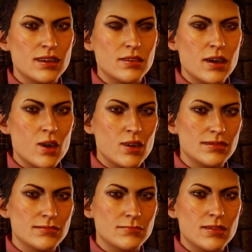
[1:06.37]
to
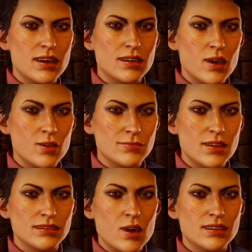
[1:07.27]
ignore so many
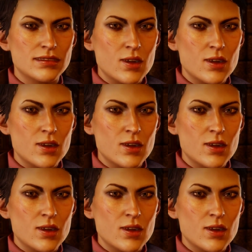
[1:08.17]
nobles on his